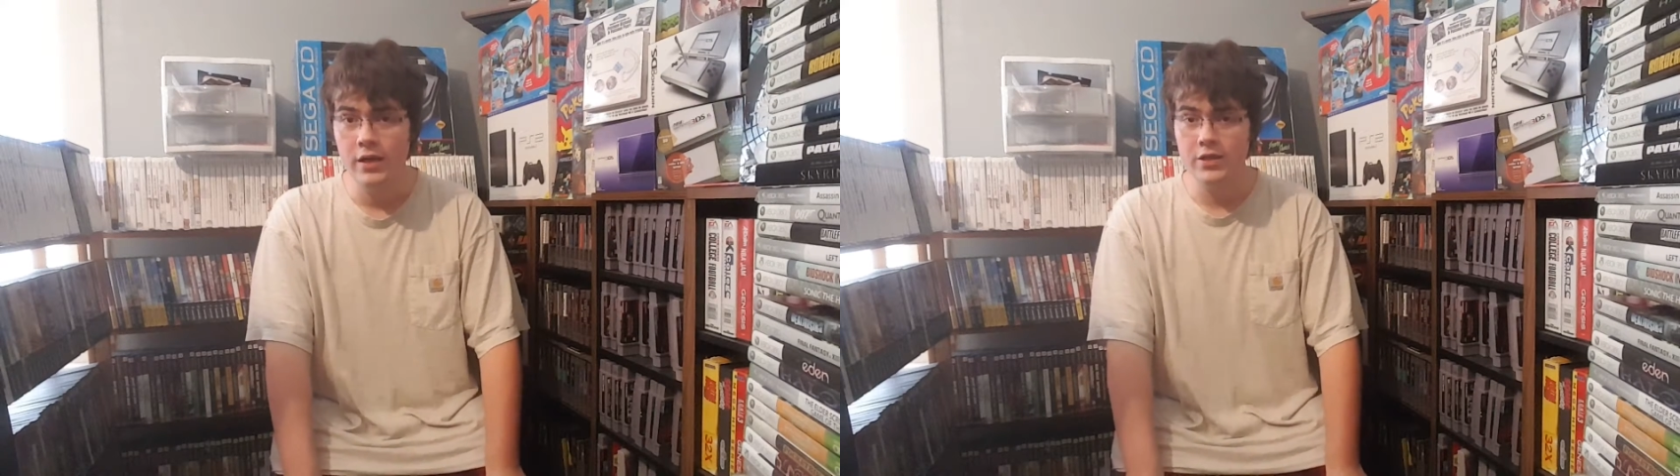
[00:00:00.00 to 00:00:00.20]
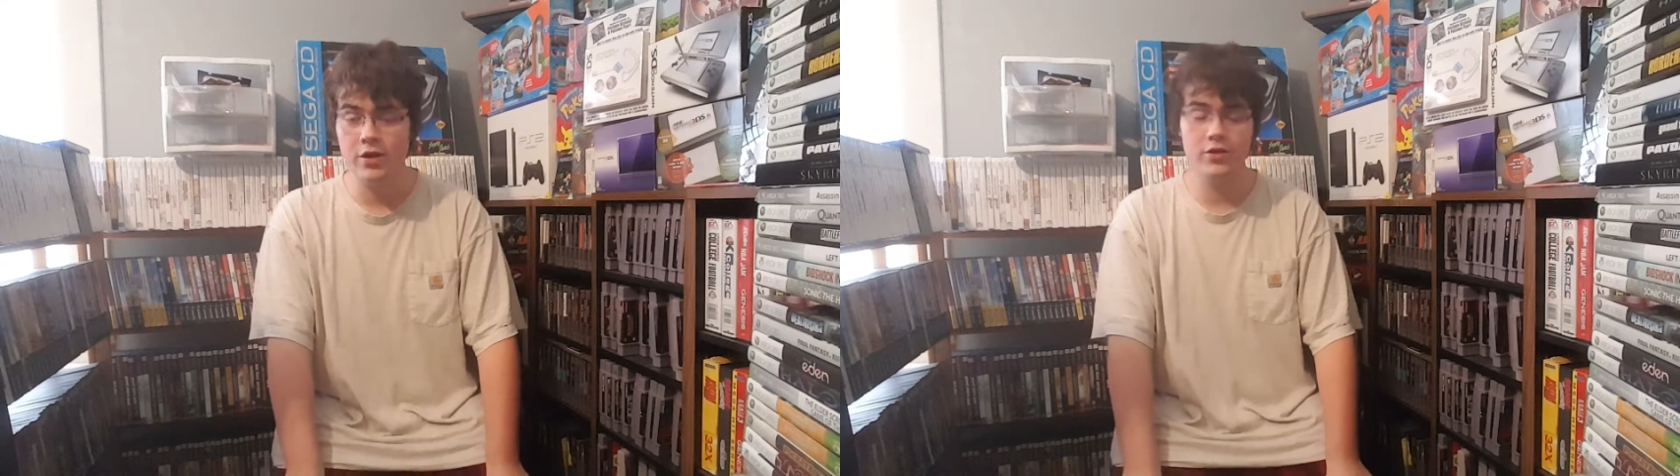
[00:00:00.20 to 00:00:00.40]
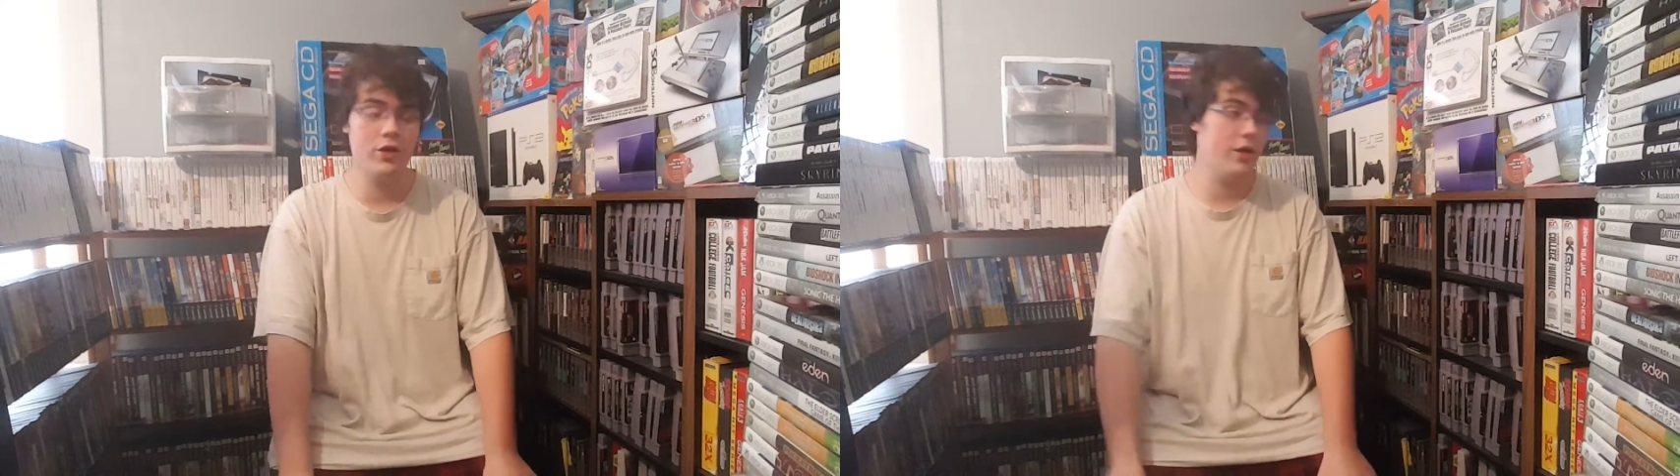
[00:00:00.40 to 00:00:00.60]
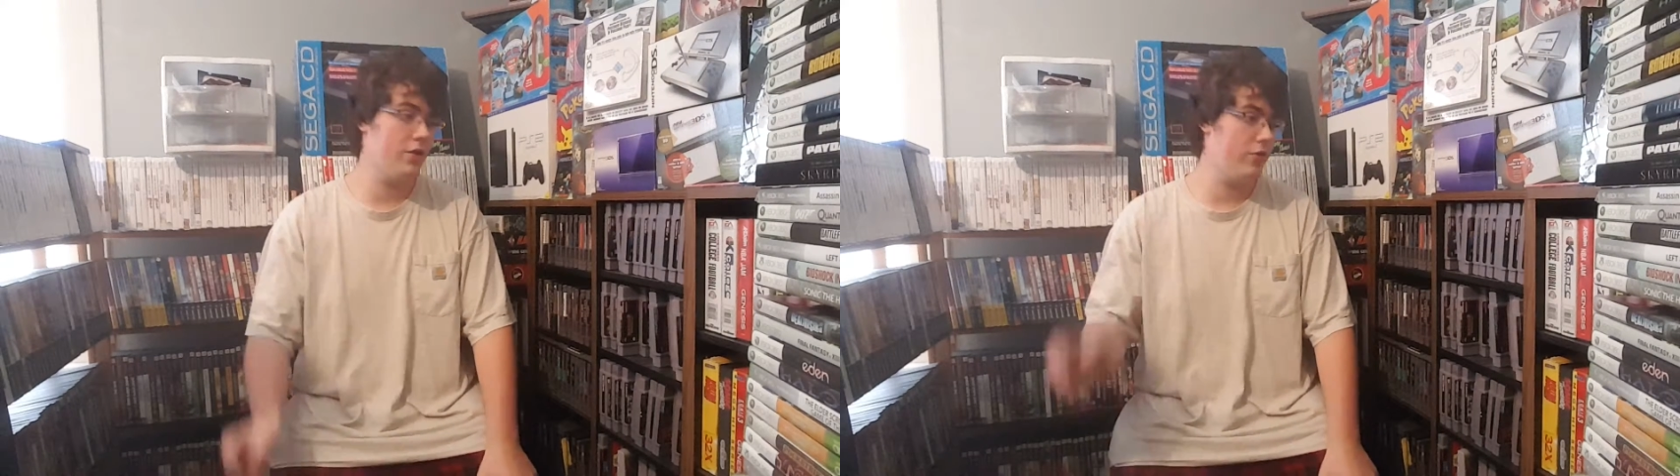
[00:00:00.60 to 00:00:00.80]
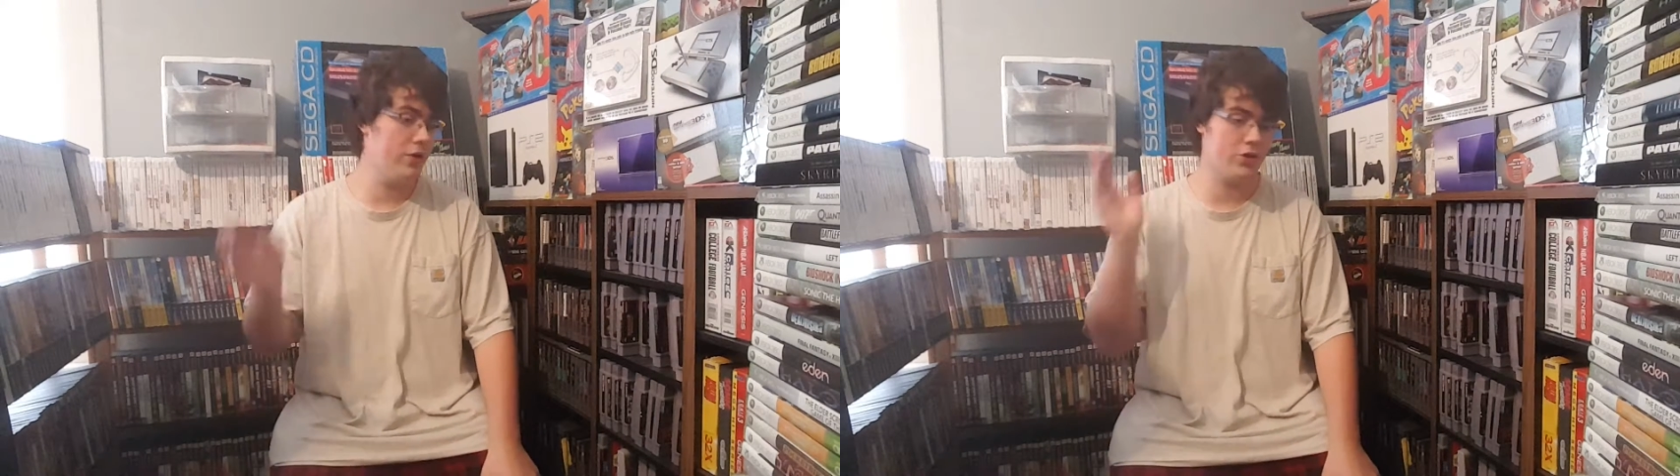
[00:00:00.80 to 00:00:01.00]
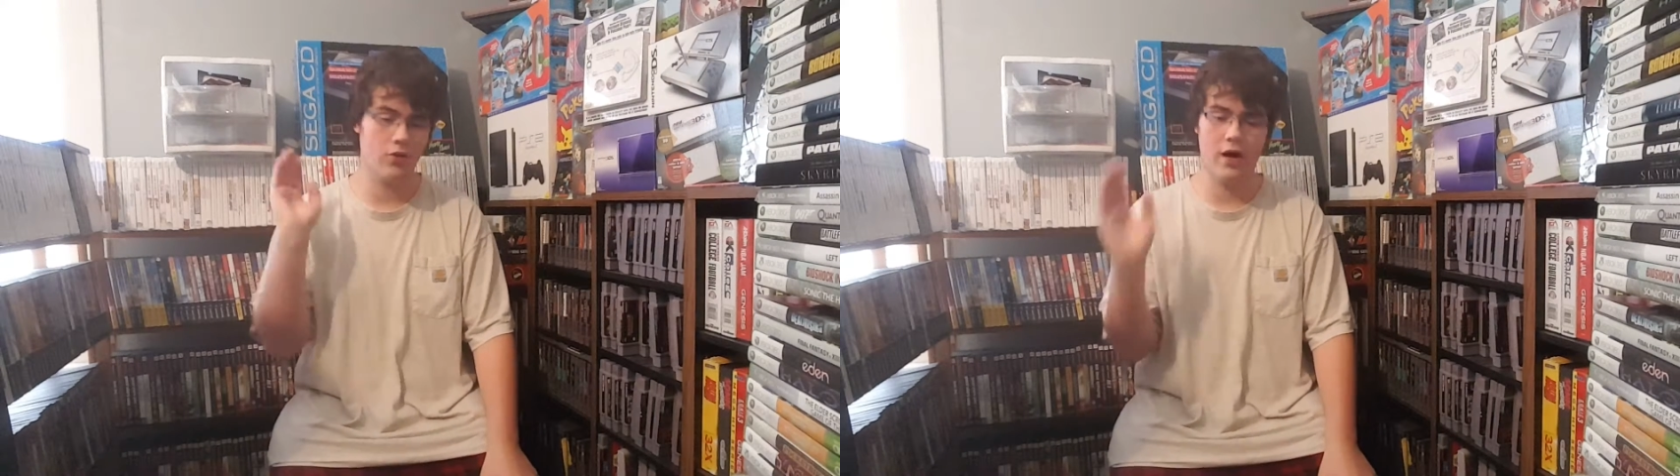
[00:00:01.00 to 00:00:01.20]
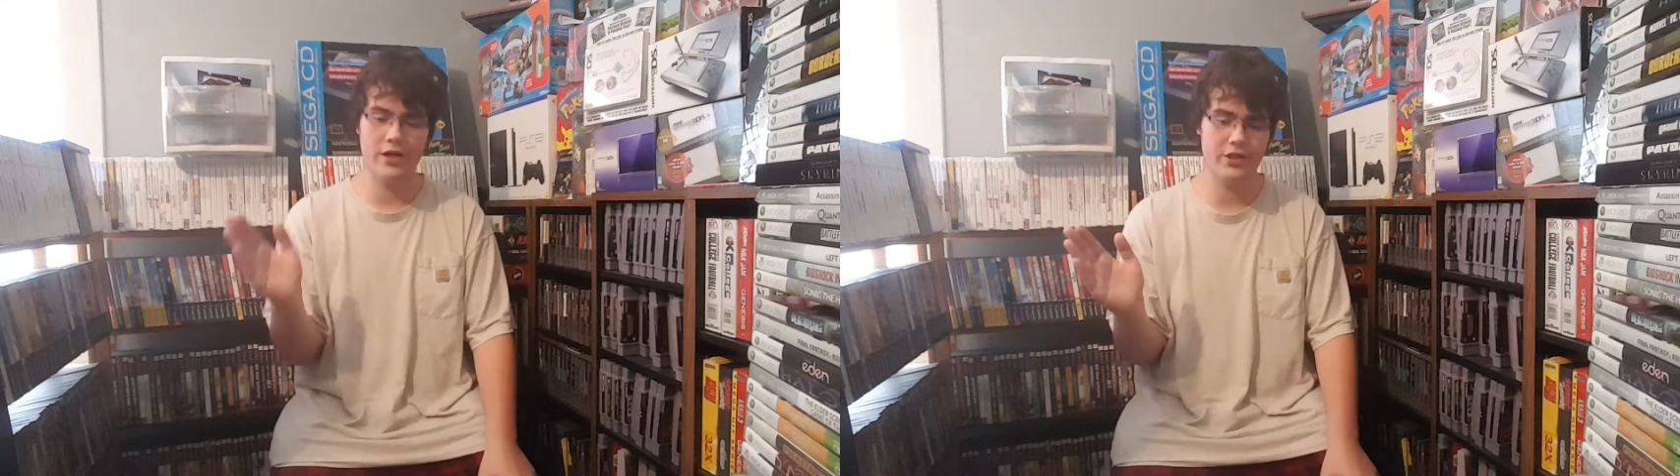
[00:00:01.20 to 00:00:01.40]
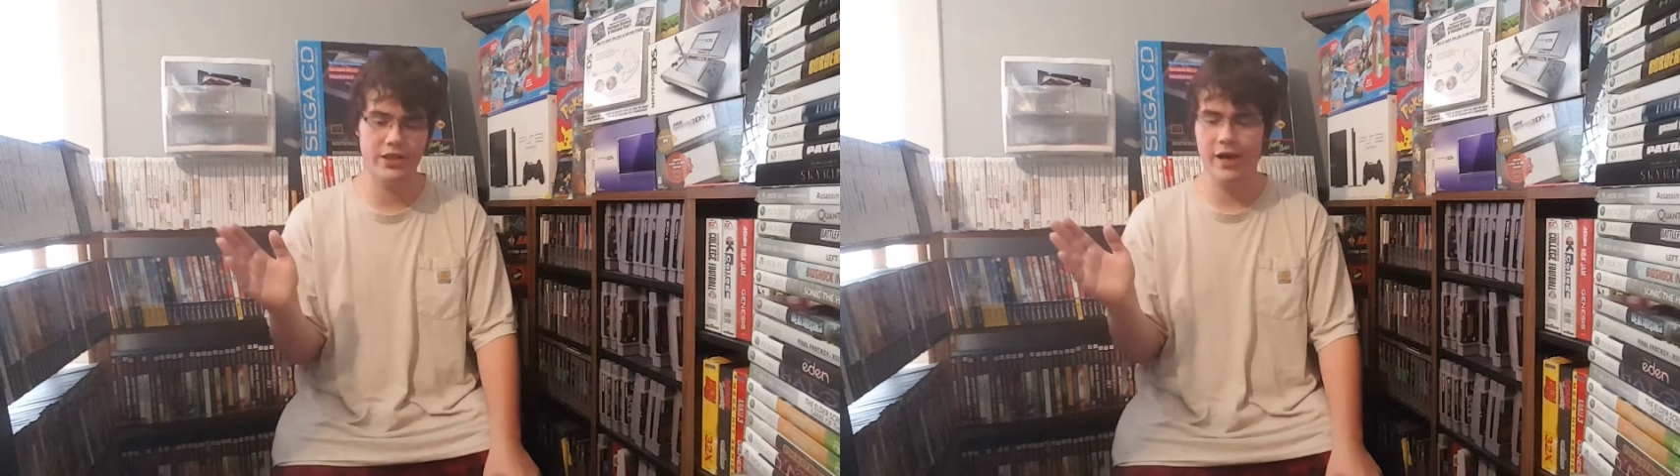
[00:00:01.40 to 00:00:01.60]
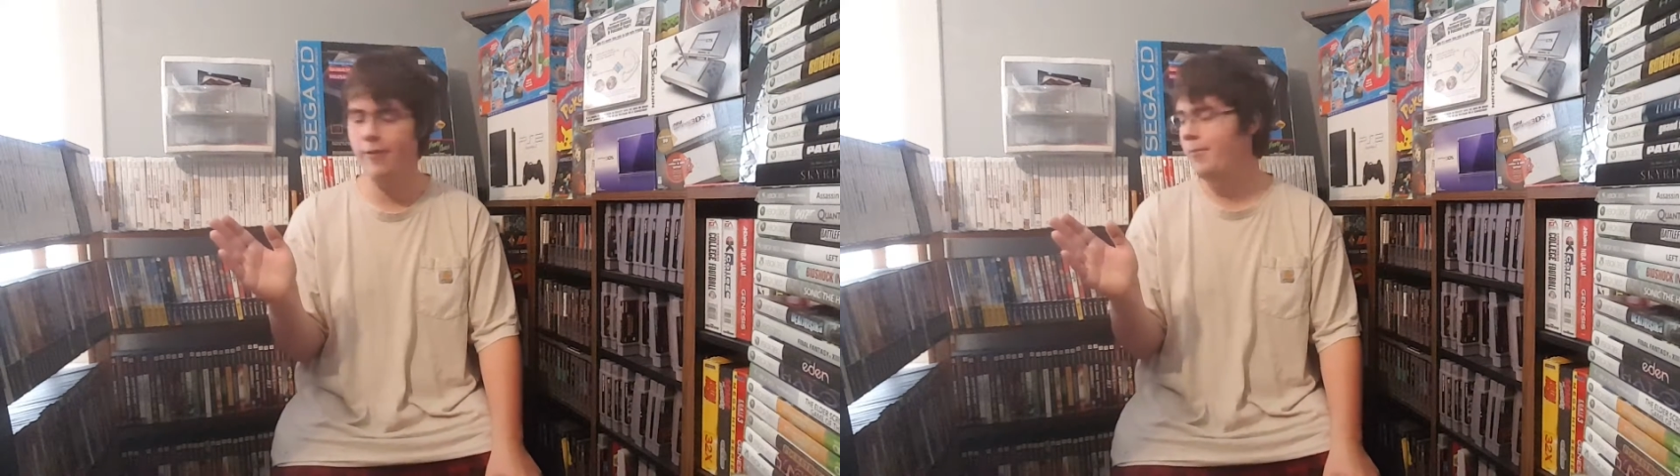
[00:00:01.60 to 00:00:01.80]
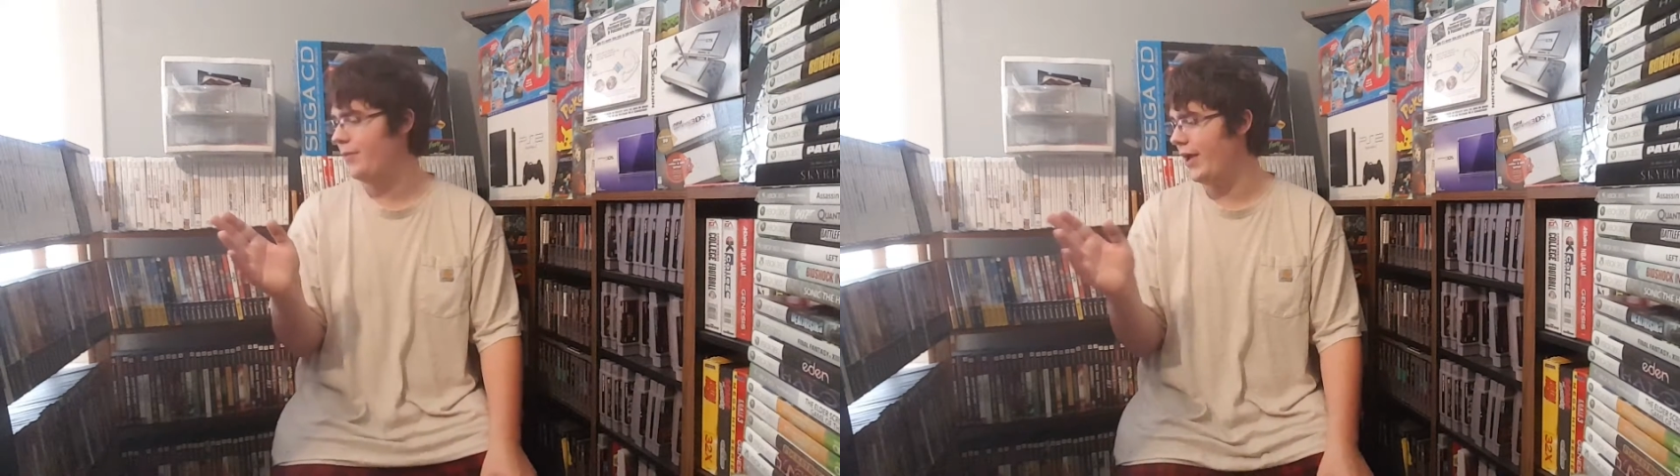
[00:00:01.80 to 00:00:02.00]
So I was looking through this garage sale,